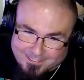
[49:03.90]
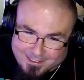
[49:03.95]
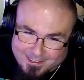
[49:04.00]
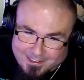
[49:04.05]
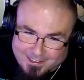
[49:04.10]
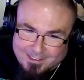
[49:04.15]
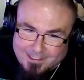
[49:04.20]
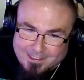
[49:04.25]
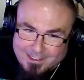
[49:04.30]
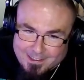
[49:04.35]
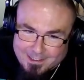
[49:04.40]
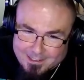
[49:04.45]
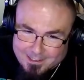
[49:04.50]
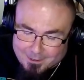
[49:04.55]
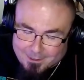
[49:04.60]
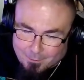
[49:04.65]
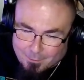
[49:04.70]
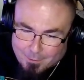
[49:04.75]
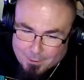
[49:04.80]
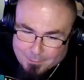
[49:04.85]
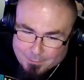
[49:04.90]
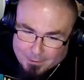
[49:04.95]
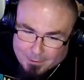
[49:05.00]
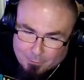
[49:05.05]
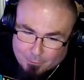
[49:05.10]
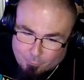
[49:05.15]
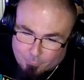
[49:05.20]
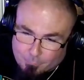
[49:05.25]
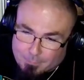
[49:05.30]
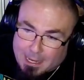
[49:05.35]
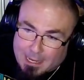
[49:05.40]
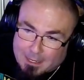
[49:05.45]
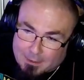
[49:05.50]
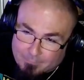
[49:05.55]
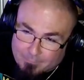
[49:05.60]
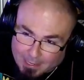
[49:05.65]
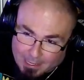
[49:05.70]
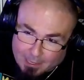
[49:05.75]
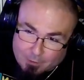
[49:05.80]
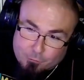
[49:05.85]
Like the
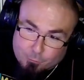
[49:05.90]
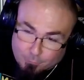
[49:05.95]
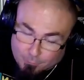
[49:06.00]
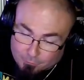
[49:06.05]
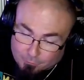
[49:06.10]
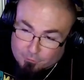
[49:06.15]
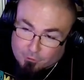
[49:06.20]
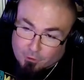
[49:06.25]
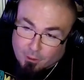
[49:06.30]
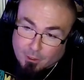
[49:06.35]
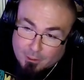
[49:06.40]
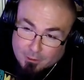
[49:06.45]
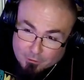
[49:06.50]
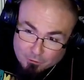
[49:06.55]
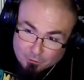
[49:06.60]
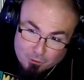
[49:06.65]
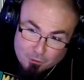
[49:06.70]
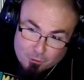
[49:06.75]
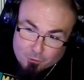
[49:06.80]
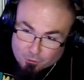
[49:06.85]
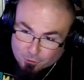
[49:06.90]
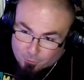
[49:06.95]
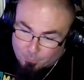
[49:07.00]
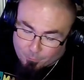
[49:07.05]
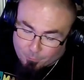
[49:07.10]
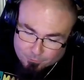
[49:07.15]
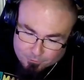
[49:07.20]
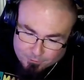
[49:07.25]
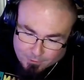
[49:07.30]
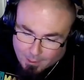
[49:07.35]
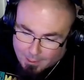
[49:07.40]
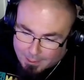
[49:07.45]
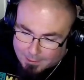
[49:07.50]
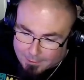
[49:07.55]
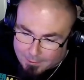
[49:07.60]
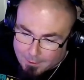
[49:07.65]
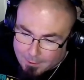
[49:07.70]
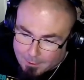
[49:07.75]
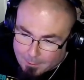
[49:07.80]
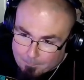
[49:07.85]
creative interest, unusual side.
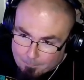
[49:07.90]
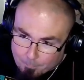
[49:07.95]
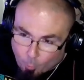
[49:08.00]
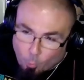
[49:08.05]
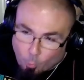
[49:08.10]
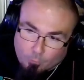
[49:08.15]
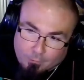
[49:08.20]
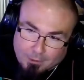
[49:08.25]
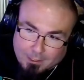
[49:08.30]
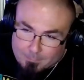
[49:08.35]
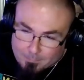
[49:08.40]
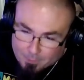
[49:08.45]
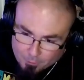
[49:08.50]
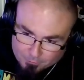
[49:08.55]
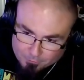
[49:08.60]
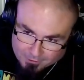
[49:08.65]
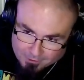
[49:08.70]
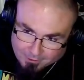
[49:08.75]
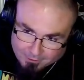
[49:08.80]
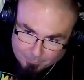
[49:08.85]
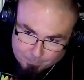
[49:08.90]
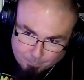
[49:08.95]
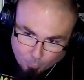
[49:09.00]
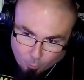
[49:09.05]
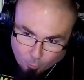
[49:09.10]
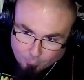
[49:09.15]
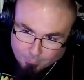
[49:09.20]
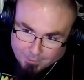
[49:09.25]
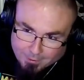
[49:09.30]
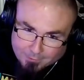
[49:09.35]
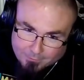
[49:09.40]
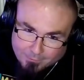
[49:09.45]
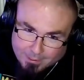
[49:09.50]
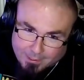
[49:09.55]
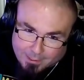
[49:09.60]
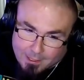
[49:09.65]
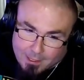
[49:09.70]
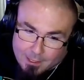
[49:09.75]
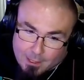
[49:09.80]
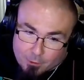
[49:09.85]
Boring music is boring.
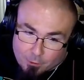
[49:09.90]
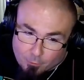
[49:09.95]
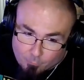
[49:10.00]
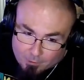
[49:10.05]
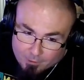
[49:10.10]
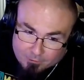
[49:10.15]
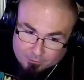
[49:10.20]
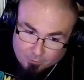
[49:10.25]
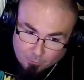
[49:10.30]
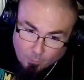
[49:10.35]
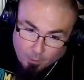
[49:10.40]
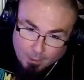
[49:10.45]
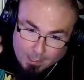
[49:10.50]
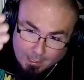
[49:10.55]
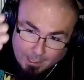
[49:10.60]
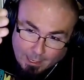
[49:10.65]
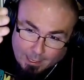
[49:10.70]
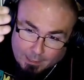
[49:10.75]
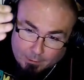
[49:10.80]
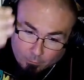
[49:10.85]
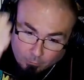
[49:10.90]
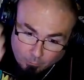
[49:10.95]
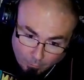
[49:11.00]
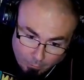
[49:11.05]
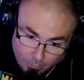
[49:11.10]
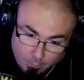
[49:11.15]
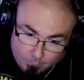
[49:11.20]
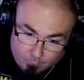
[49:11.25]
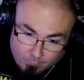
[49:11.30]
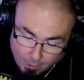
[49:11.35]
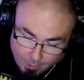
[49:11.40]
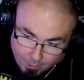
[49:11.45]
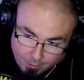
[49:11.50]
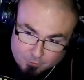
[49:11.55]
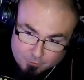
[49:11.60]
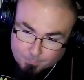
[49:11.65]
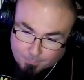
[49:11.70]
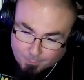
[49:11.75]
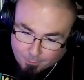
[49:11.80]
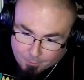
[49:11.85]
Like the reason why I love
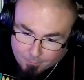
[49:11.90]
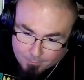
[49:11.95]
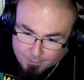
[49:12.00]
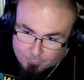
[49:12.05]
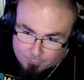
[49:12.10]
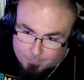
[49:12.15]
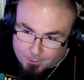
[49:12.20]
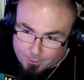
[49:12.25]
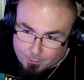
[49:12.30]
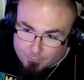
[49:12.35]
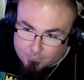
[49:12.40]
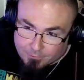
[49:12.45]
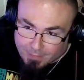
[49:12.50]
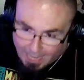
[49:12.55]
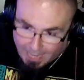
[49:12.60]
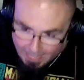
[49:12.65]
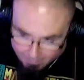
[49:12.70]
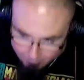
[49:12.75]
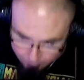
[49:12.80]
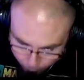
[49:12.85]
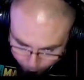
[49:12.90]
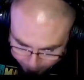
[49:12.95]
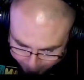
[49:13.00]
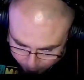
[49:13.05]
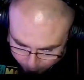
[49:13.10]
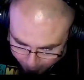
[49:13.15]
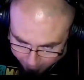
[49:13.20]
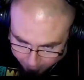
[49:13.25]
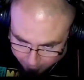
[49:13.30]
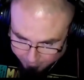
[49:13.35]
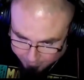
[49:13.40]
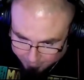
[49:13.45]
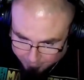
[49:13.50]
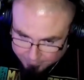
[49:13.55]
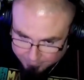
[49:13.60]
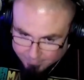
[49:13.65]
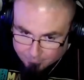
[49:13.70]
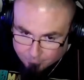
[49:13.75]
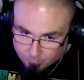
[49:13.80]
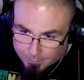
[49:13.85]
Oxbow is because every record is
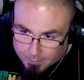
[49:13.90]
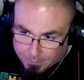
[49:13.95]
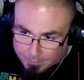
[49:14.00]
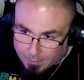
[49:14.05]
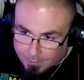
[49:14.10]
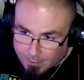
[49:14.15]
different.